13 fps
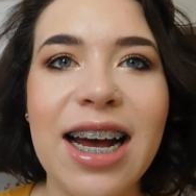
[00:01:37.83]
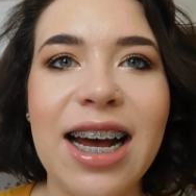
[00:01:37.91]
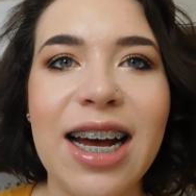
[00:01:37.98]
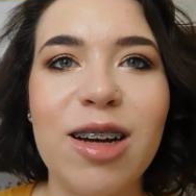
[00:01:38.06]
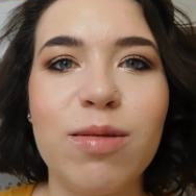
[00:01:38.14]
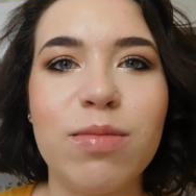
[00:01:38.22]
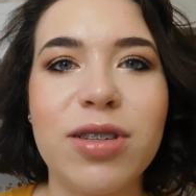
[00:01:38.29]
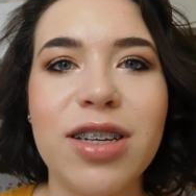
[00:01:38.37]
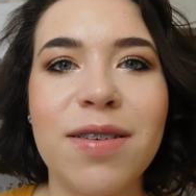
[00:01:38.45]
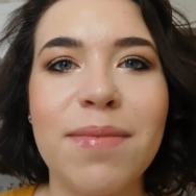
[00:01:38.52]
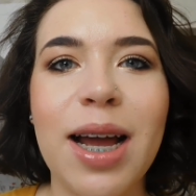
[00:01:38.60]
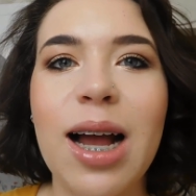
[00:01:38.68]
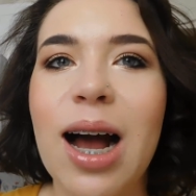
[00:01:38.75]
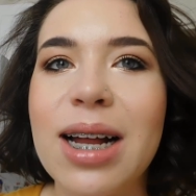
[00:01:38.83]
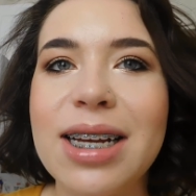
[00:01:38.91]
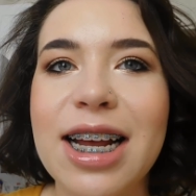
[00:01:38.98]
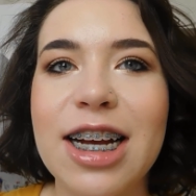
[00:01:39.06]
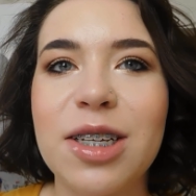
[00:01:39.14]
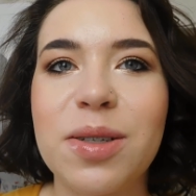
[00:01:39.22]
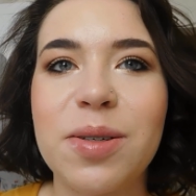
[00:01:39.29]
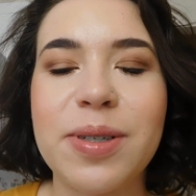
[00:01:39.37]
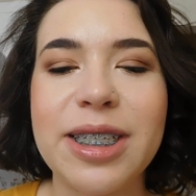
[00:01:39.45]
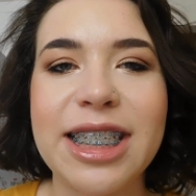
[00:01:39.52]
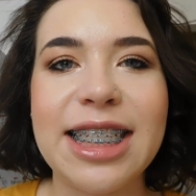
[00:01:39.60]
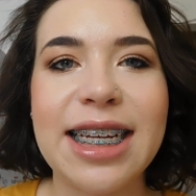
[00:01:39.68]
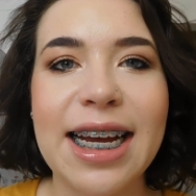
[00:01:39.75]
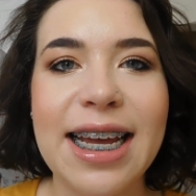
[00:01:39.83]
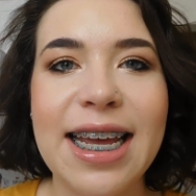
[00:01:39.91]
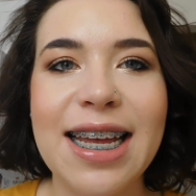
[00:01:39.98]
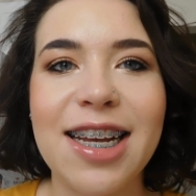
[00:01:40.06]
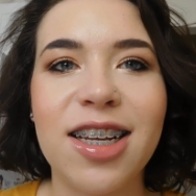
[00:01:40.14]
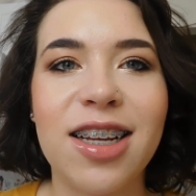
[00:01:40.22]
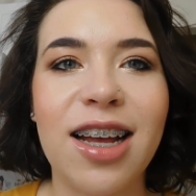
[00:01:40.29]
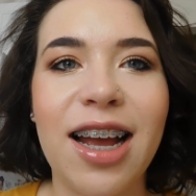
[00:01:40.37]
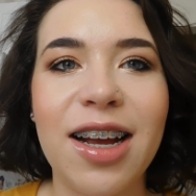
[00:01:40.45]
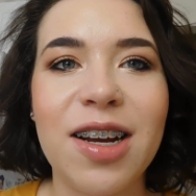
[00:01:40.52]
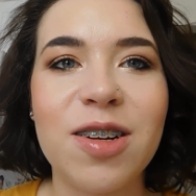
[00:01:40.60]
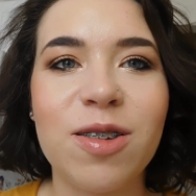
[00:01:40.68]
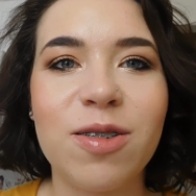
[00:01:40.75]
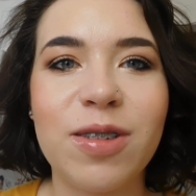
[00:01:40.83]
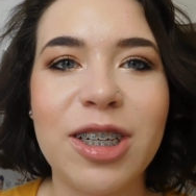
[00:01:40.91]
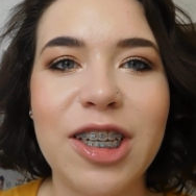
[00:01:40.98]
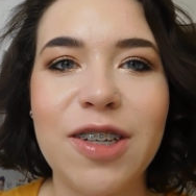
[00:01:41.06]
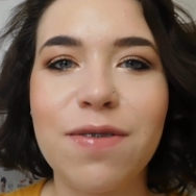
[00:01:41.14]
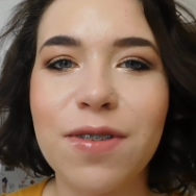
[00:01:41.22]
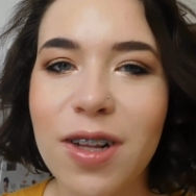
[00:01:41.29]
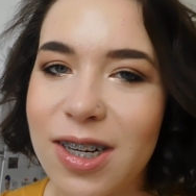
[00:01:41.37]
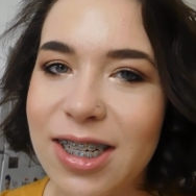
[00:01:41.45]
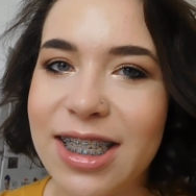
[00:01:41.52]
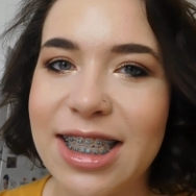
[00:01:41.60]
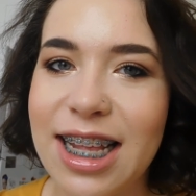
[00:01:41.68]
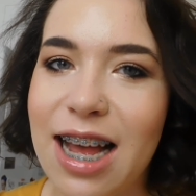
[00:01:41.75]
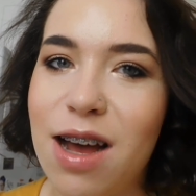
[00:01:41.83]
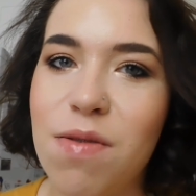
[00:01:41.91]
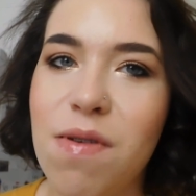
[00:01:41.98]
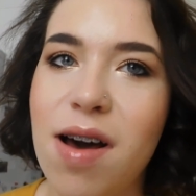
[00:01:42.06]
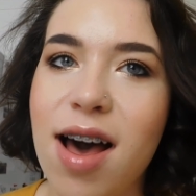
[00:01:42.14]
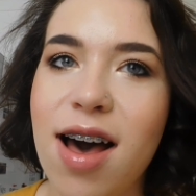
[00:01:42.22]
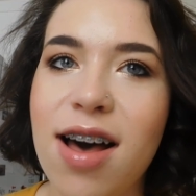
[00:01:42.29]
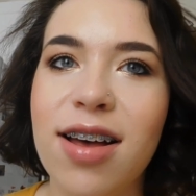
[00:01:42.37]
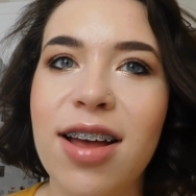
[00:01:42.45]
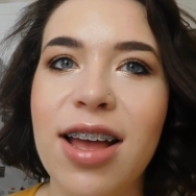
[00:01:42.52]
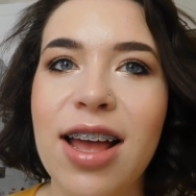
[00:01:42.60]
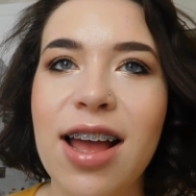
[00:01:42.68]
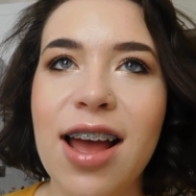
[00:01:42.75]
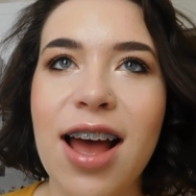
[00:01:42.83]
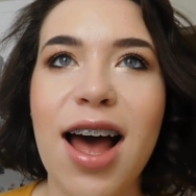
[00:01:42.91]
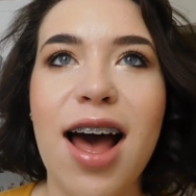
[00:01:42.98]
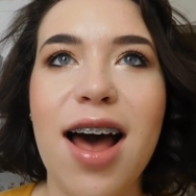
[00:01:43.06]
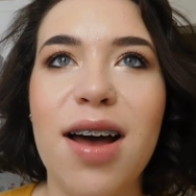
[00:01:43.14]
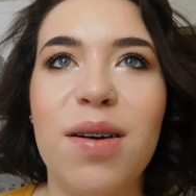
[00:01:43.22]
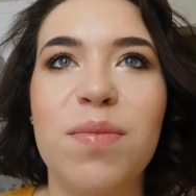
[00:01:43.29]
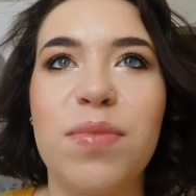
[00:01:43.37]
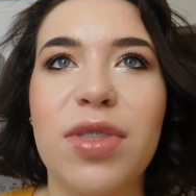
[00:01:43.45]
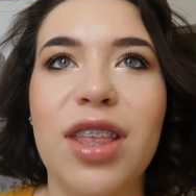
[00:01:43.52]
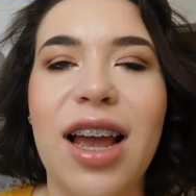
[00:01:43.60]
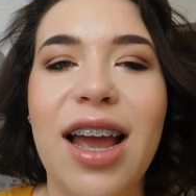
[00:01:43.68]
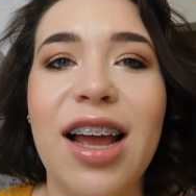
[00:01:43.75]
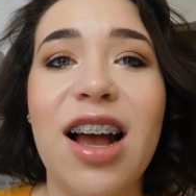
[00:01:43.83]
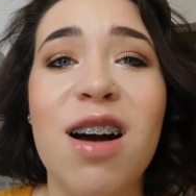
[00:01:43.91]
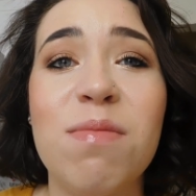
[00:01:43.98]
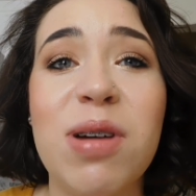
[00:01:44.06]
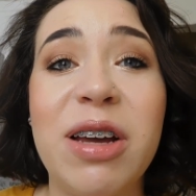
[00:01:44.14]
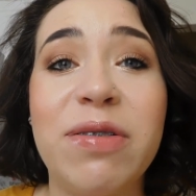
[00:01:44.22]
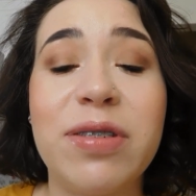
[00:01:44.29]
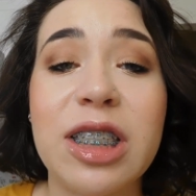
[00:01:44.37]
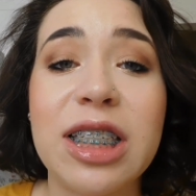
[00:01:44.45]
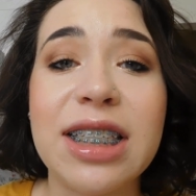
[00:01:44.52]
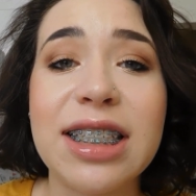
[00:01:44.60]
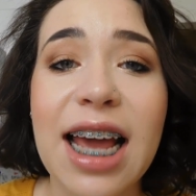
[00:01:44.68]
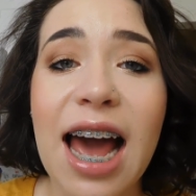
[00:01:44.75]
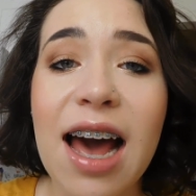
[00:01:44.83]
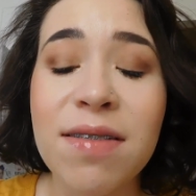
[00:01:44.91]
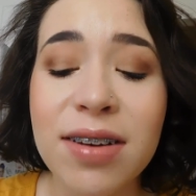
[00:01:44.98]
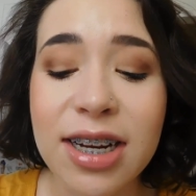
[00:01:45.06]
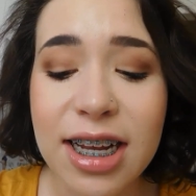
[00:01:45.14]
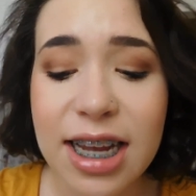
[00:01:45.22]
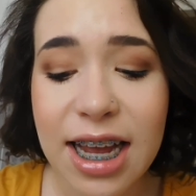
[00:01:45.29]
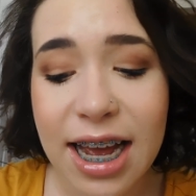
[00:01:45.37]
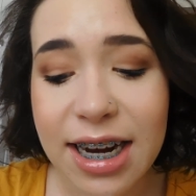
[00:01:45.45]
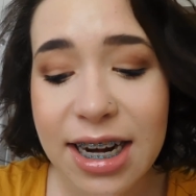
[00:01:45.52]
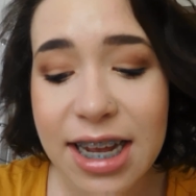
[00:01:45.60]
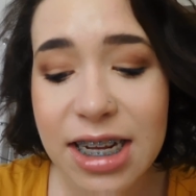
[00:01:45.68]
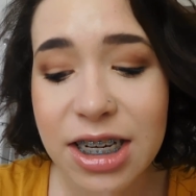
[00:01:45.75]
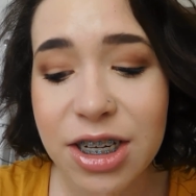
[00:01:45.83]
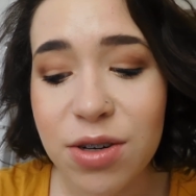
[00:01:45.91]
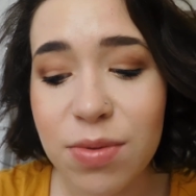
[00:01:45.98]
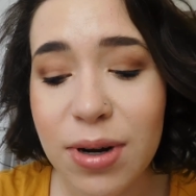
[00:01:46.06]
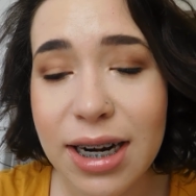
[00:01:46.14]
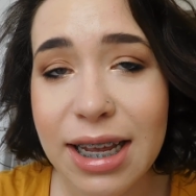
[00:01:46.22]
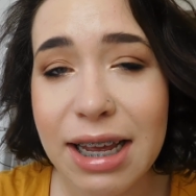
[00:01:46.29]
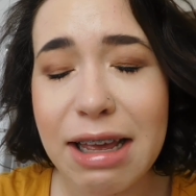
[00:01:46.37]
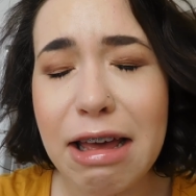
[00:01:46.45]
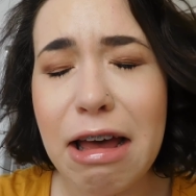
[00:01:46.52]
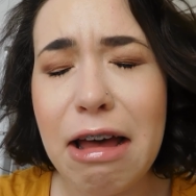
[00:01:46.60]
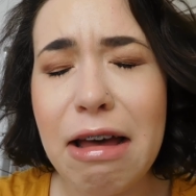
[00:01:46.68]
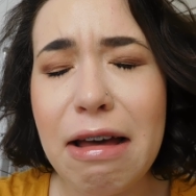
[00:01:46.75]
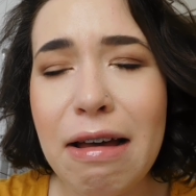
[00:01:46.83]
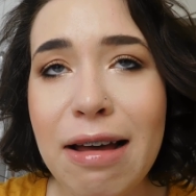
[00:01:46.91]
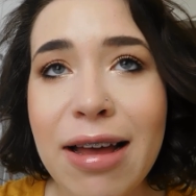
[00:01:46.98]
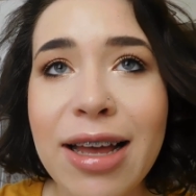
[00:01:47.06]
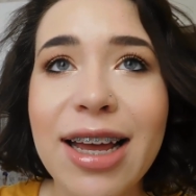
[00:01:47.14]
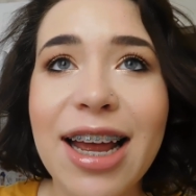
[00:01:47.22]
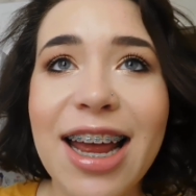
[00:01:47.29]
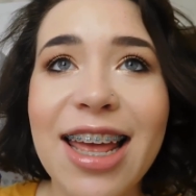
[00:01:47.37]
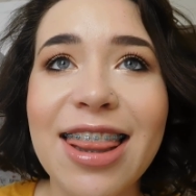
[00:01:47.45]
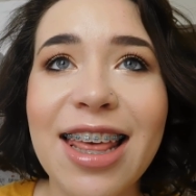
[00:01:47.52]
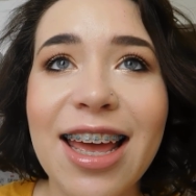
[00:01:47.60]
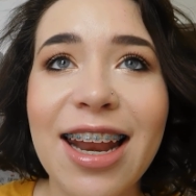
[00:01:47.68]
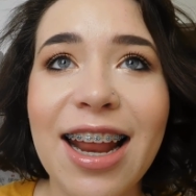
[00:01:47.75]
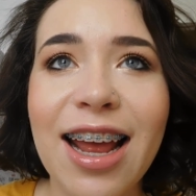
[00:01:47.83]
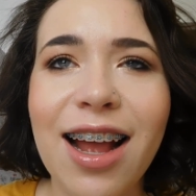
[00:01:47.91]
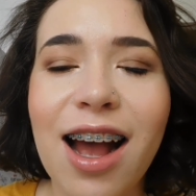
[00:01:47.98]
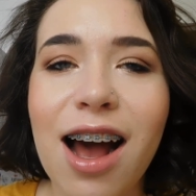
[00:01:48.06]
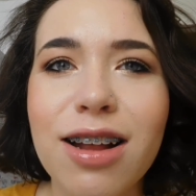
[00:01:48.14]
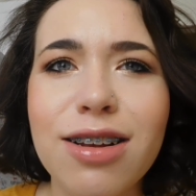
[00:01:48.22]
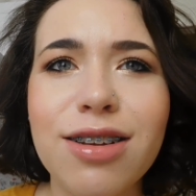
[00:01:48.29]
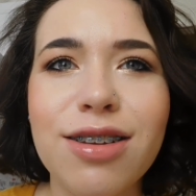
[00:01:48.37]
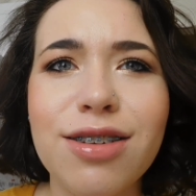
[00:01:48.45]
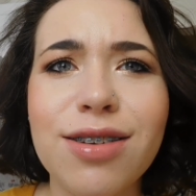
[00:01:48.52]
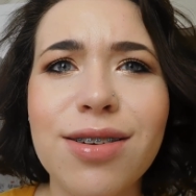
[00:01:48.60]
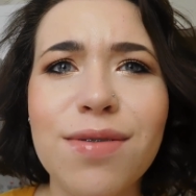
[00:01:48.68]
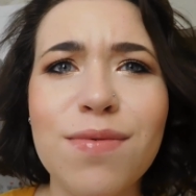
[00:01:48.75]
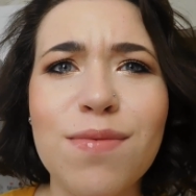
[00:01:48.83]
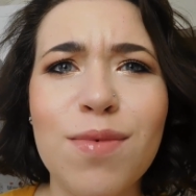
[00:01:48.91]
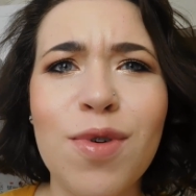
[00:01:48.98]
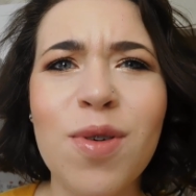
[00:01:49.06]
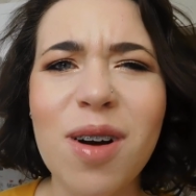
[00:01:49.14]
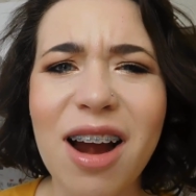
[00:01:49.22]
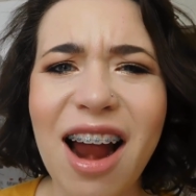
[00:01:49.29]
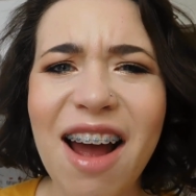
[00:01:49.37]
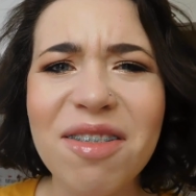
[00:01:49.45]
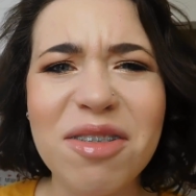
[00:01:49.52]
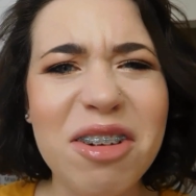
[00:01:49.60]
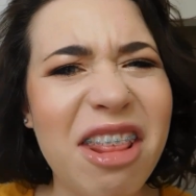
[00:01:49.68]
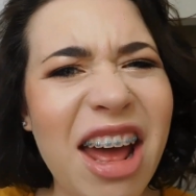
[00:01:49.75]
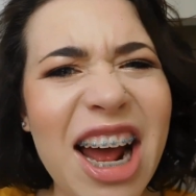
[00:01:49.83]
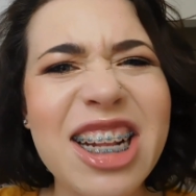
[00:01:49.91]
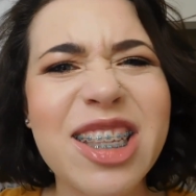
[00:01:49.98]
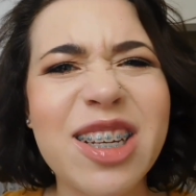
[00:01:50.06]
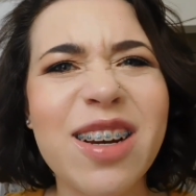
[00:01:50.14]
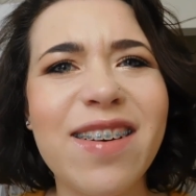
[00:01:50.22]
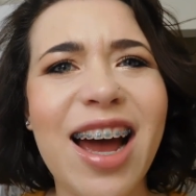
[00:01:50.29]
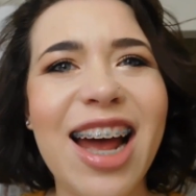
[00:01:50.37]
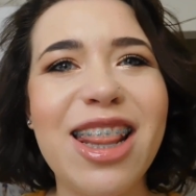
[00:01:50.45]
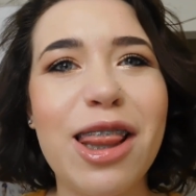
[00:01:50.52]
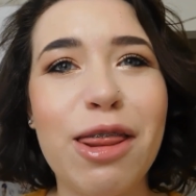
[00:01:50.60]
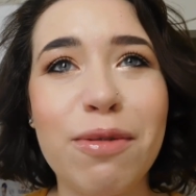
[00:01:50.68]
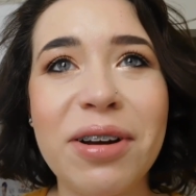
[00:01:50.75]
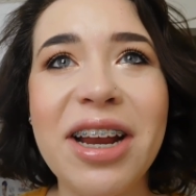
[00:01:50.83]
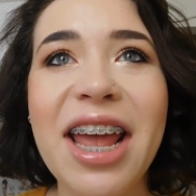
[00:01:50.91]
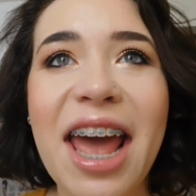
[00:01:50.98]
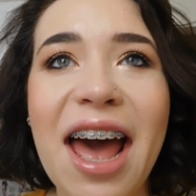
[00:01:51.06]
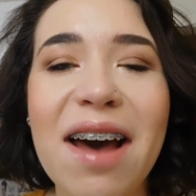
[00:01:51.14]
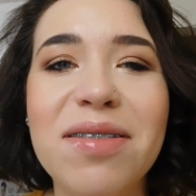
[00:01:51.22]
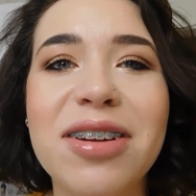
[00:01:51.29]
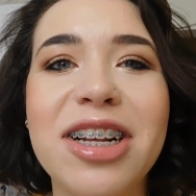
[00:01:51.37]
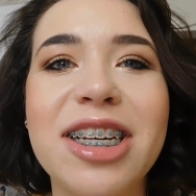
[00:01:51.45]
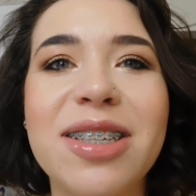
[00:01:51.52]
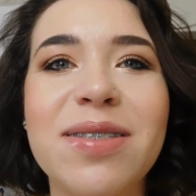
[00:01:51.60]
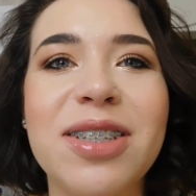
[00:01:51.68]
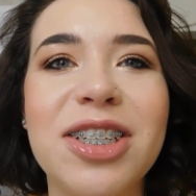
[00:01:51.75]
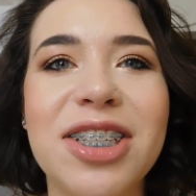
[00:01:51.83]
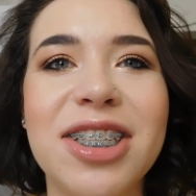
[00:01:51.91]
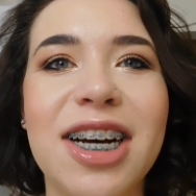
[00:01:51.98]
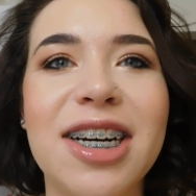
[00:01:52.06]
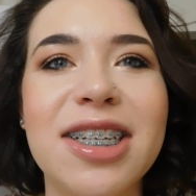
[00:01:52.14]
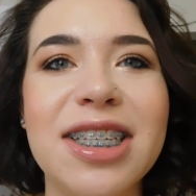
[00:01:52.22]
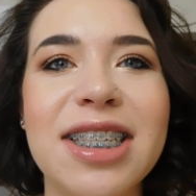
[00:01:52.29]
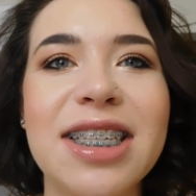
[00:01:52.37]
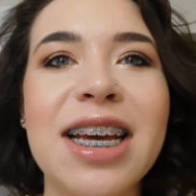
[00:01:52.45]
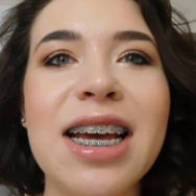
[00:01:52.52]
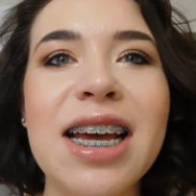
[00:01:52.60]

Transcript: Um, so my contacts were really tight, couldn't really floss that well. Um, I got my first cavity at age twenty, uh, and then I got two more after that. So I've had three cavities, which sucks.